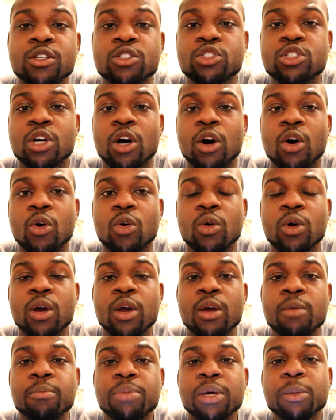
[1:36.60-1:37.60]
So
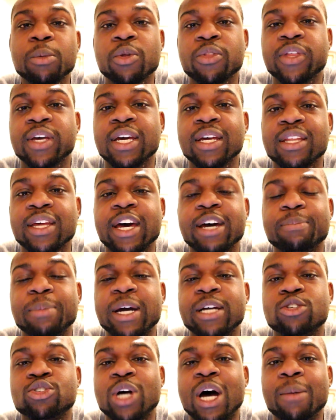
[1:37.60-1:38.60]
people think that
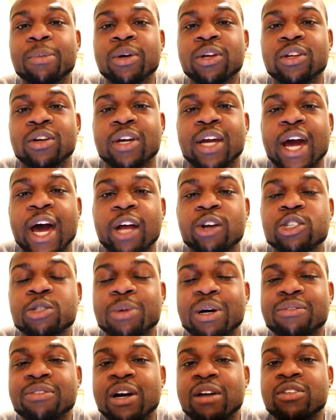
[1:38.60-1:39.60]
by dropping their calories
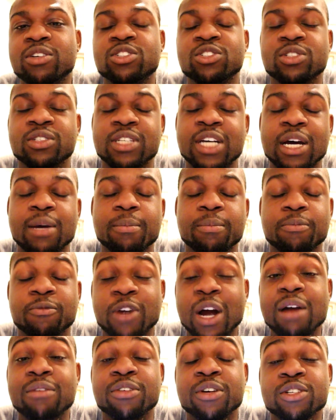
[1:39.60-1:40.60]
by 500,
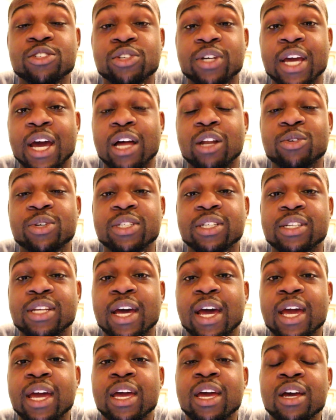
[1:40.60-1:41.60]
500 calories a
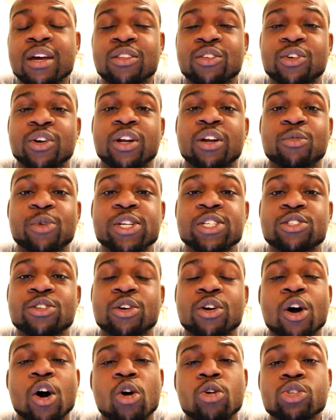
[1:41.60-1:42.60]
day, they're going to reach
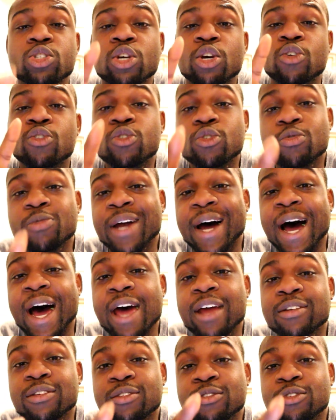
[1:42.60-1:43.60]
their goals. Do
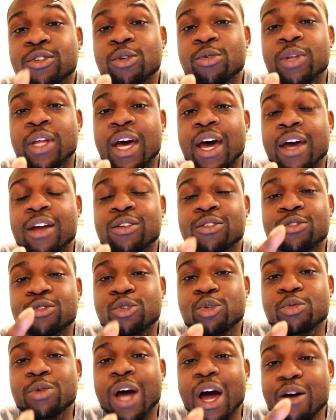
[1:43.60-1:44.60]
not do that.
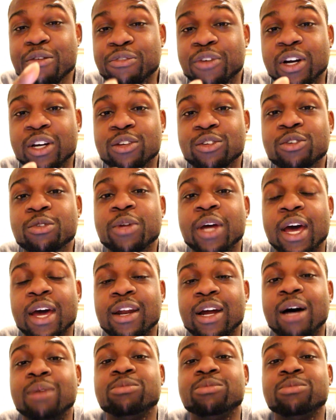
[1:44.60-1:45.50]
Do not fucking do that.